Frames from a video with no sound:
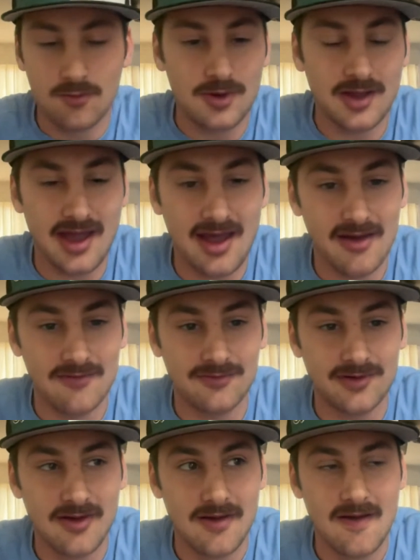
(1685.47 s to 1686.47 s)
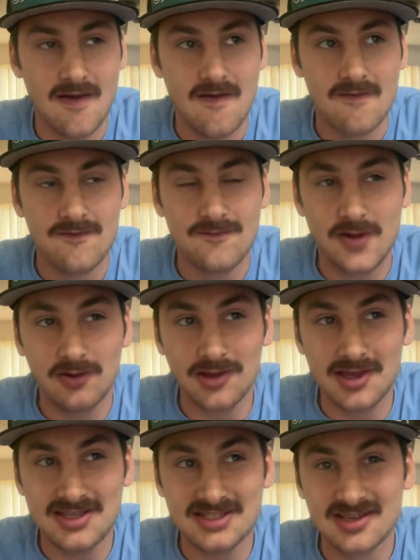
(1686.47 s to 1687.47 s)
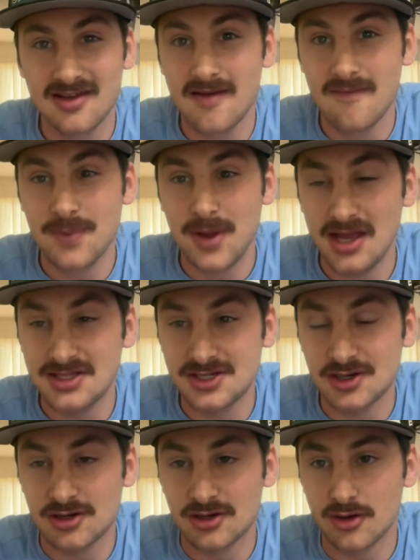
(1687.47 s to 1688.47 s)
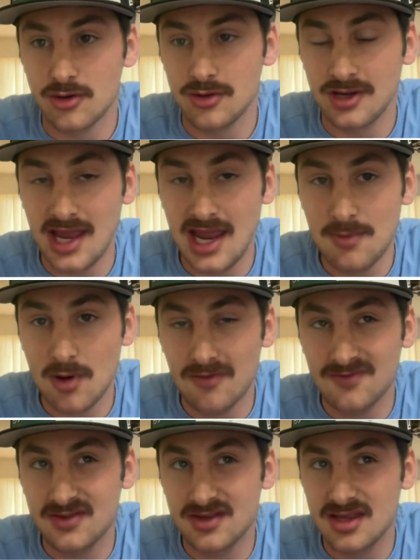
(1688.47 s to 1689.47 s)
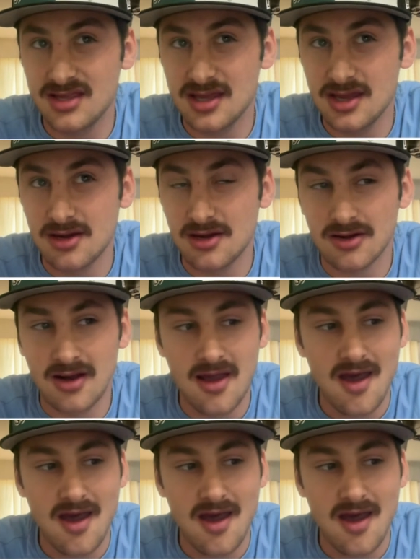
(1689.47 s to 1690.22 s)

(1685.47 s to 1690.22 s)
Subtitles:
we have Phillies pitcher who came off the year